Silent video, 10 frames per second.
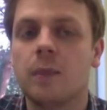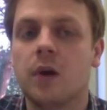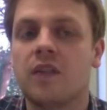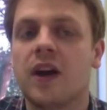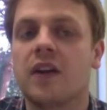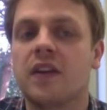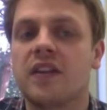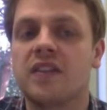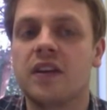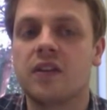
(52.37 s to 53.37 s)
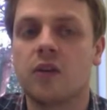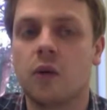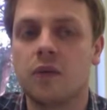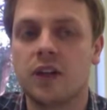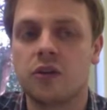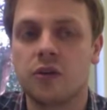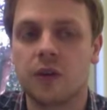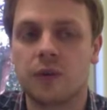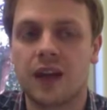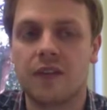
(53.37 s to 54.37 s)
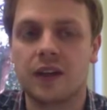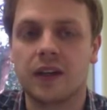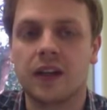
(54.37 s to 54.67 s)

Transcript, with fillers: but I found that this didn't solve the issues I was having,